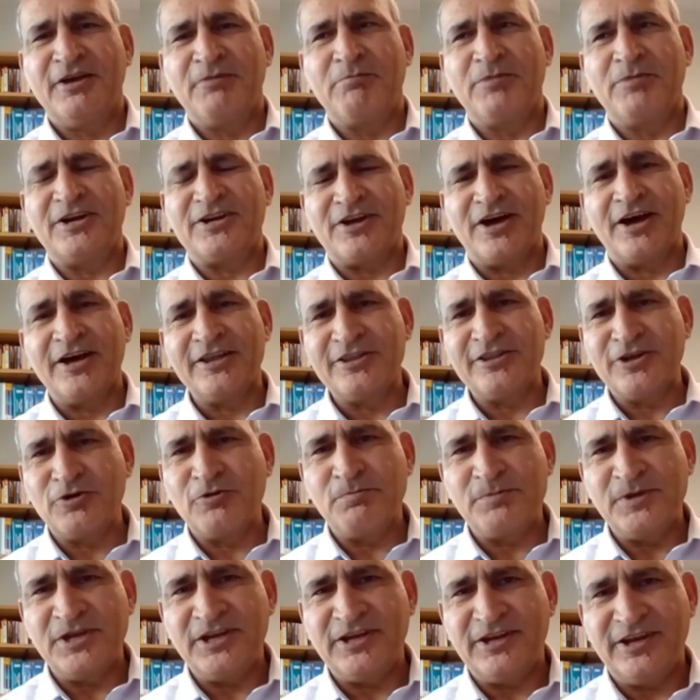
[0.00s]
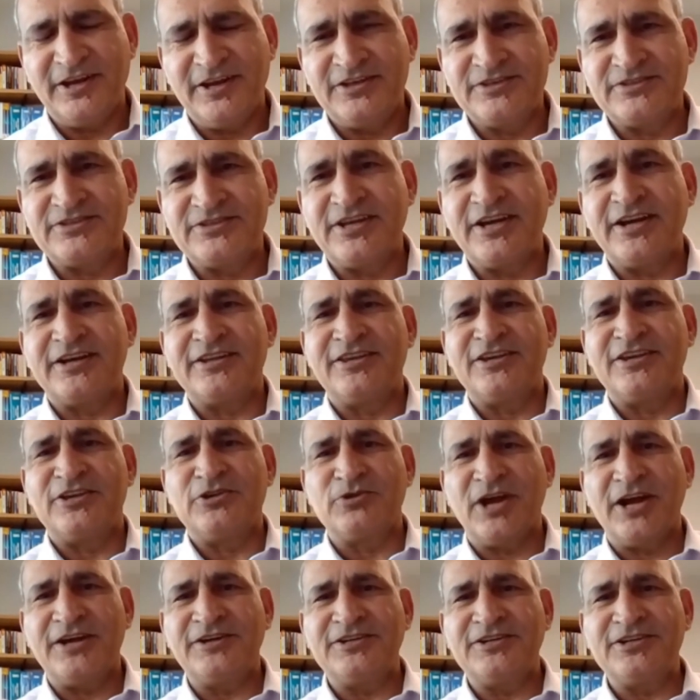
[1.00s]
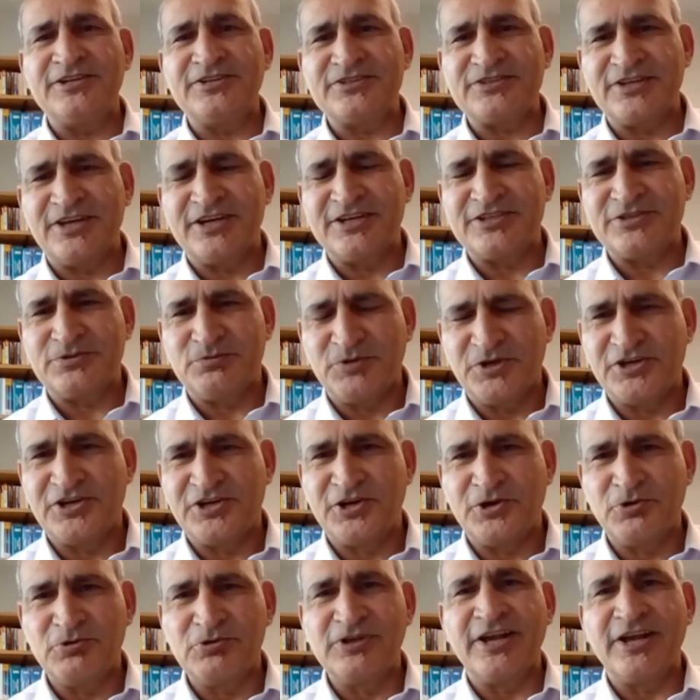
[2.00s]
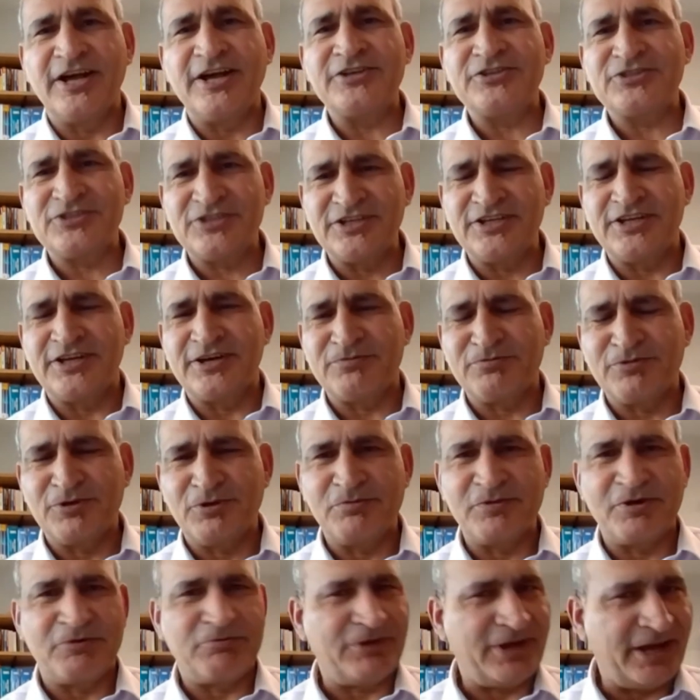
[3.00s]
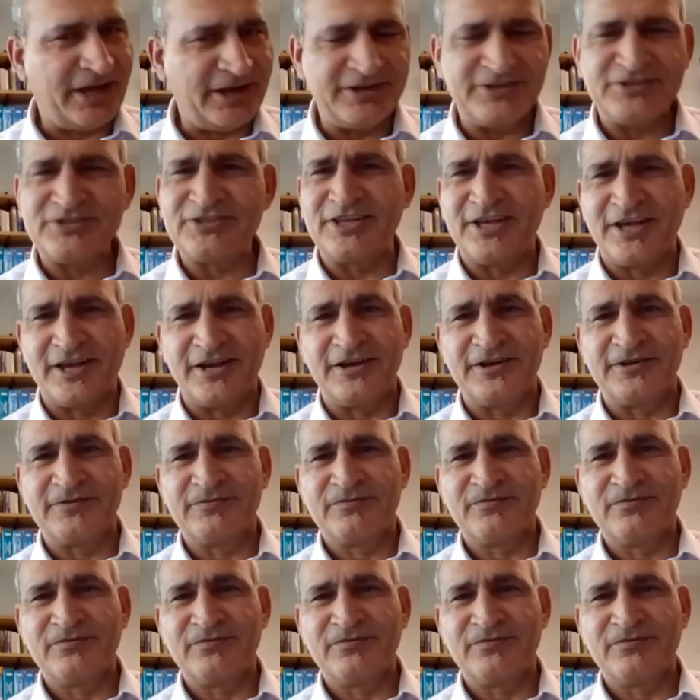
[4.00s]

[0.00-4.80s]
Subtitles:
But other opinion is that the United States withdrew last year from Afghanistan